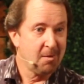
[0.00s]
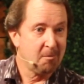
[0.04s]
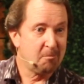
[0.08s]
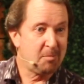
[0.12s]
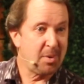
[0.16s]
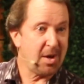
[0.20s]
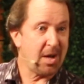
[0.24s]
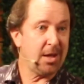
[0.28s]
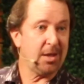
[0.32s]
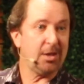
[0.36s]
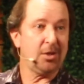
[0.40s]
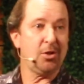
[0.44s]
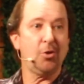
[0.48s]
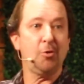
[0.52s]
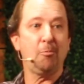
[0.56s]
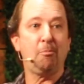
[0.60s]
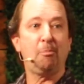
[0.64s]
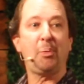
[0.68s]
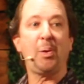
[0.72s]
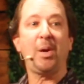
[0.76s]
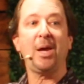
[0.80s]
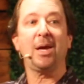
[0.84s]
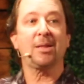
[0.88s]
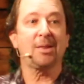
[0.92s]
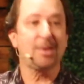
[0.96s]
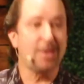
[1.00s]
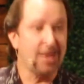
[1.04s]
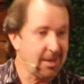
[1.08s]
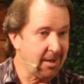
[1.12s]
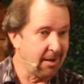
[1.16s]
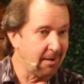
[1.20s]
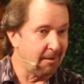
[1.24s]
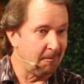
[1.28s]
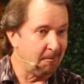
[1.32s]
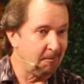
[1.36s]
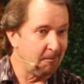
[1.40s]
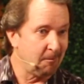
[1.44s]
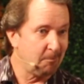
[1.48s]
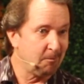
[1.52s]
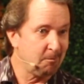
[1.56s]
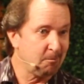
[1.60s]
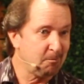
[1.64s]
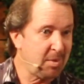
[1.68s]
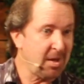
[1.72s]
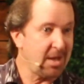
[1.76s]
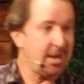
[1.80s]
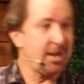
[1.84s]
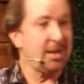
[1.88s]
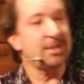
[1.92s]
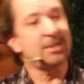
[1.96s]
but you picked them.
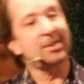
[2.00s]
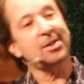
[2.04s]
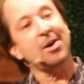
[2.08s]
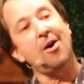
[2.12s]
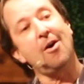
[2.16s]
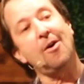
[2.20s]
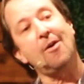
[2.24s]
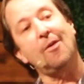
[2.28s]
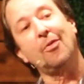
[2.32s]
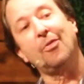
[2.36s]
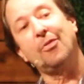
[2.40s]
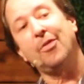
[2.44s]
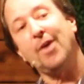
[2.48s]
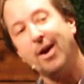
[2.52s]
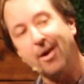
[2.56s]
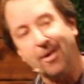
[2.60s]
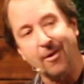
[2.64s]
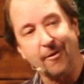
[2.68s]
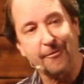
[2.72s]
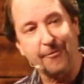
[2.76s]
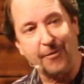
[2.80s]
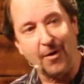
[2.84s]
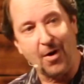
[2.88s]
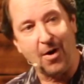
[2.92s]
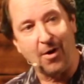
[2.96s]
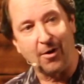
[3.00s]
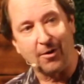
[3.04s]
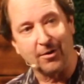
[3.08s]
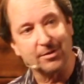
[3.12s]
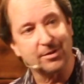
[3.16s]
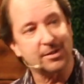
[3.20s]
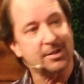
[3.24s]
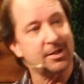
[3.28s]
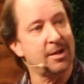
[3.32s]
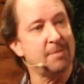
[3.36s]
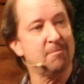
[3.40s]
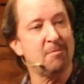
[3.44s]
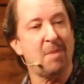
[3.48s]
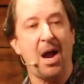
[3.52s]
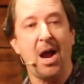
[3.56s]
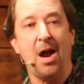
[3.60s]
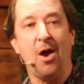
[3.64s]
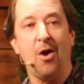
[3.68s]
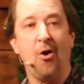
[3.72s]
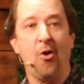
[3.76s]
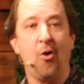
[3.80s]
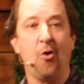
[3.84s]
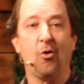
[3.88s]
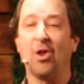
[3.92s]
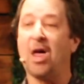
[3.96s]
But it's all their faults. And my
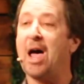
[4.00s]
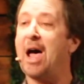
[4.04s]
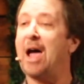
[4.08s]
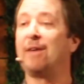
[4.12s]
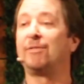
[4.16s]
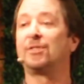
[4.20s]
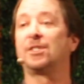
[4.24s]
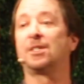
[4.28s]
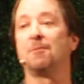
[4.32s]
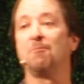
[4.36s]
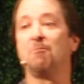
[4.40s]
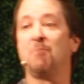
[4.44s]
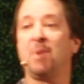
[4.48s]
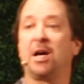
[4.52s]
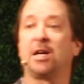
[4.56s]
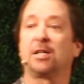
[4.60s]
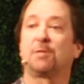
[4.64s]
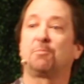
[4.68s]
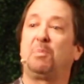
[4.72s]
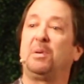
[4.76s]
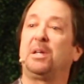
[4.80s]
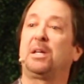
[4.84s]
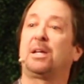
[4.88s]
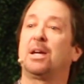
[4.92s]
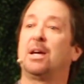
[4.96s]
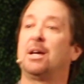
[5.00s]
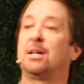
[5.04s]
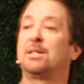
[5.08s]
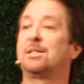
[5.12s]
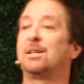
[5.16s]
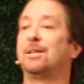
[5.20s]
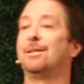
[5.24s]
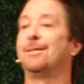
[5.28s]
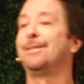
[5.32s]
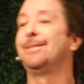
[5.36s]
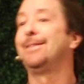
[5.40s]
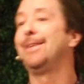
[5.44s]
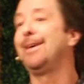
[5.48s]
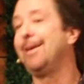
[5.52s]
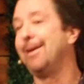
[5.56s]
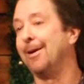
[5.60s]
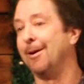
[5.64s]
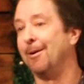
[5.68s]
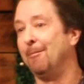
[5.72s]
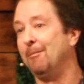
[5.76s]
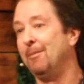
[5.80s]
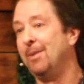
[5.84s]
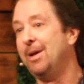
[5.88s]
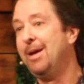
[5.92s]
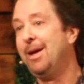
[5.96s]
whole life's a mess because of them.
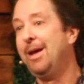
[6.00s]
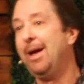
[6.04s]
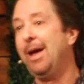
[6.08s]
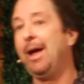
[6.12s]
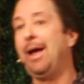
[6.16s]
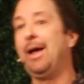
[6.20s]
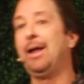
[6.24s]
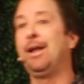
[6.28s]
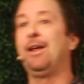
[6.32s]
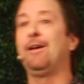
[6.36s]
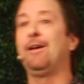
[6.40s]
And